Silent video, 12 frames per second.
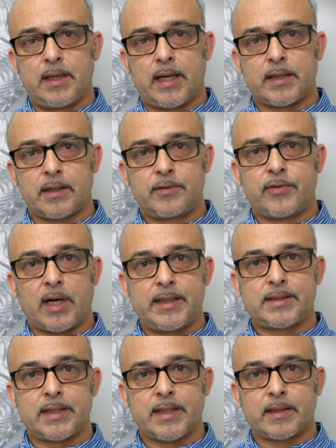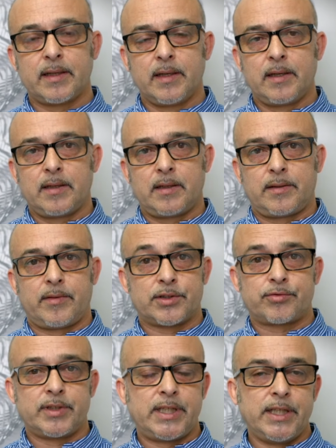and advising the
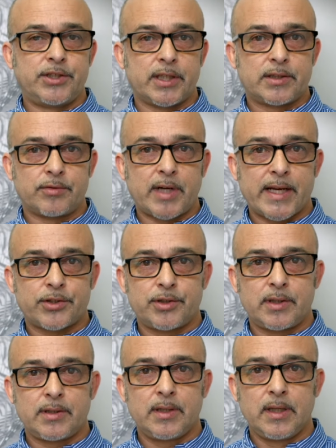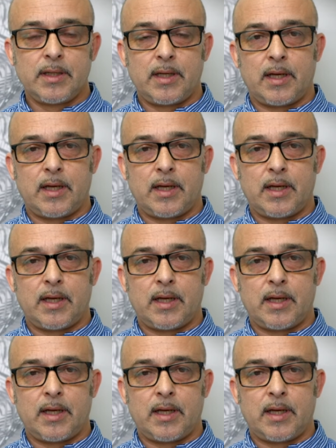strategic direction,